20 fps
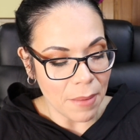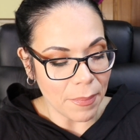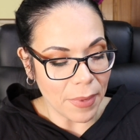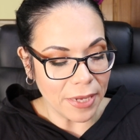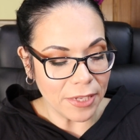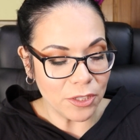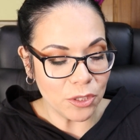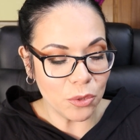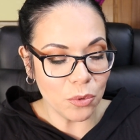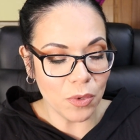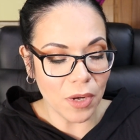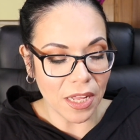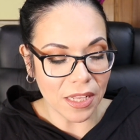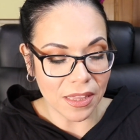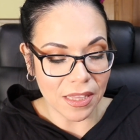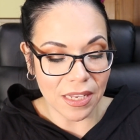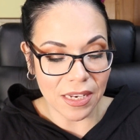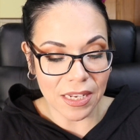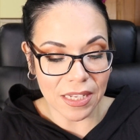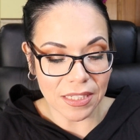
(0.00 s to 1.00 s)
by two
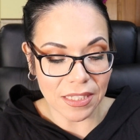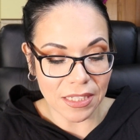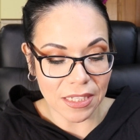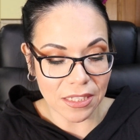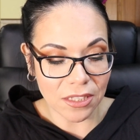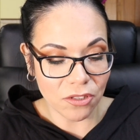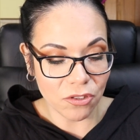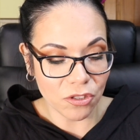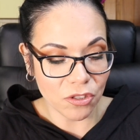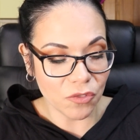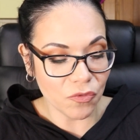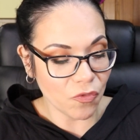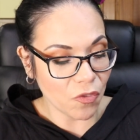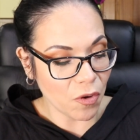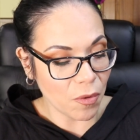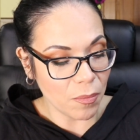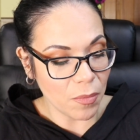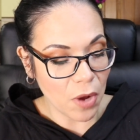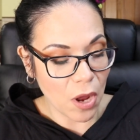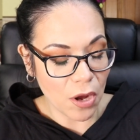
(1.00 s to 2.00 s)
Latina sisters
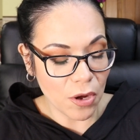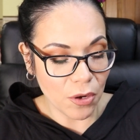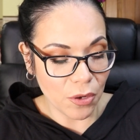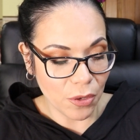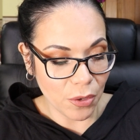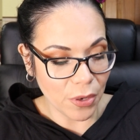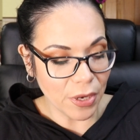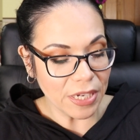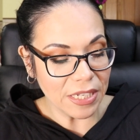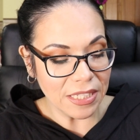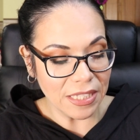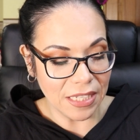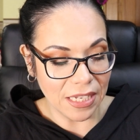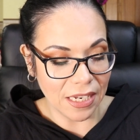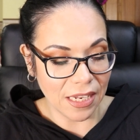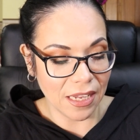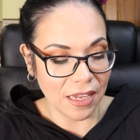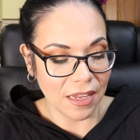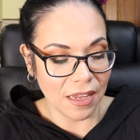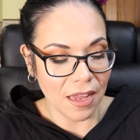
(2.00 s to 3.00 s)
from New York
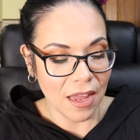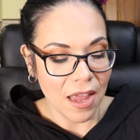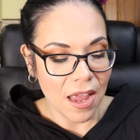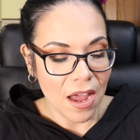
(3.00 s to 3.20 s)
City.